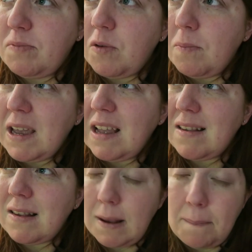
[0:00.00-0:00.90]
to make it
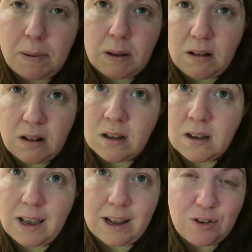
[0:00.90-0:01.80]
simple
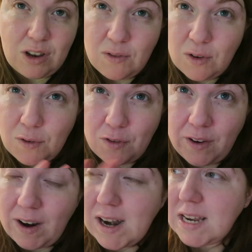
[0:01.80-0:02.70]
and to give you a
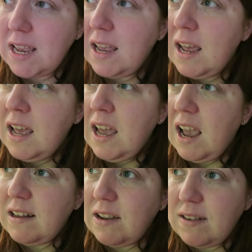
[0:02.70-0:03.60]
fair idea,
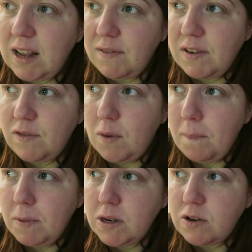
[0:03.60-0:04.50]
it's like a
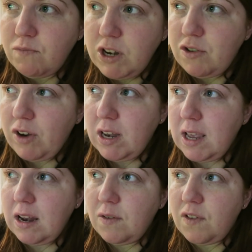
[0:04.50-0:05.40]
self-development retreat
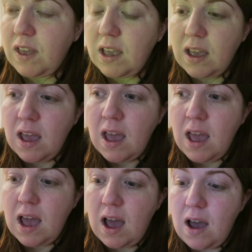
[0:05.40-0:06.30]
kind of thing.
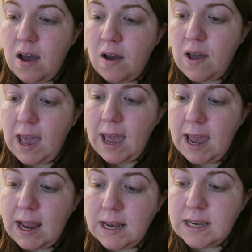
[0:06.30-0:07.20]

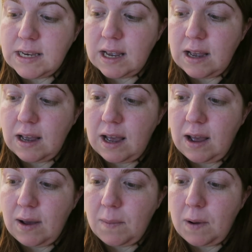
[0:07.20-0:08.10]
And
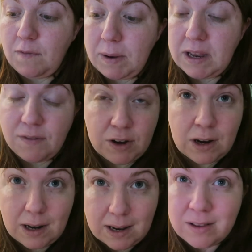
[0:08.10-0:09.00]
I've been given
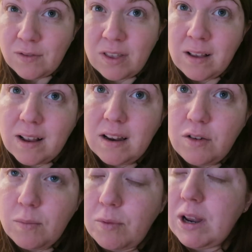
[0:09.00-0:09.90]
a list of things I
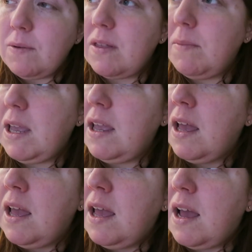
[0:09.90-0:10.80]
need to bring with me,
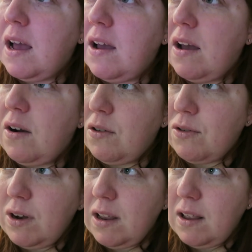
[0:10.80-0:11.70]

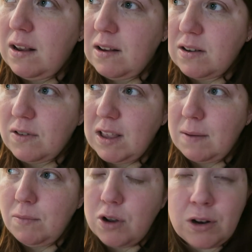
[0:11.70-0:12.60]
also a list of things
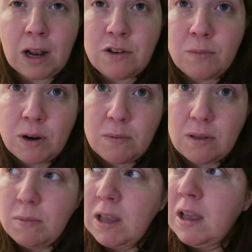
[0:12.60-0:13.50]
I'm not allowed to bring
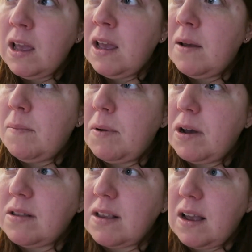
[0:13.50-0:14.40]
with me,
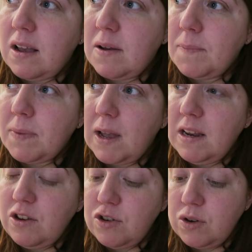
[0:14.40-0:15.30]
but I
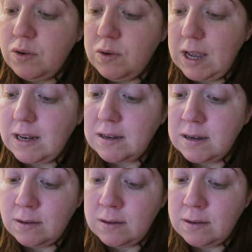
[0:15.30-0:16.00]
need to get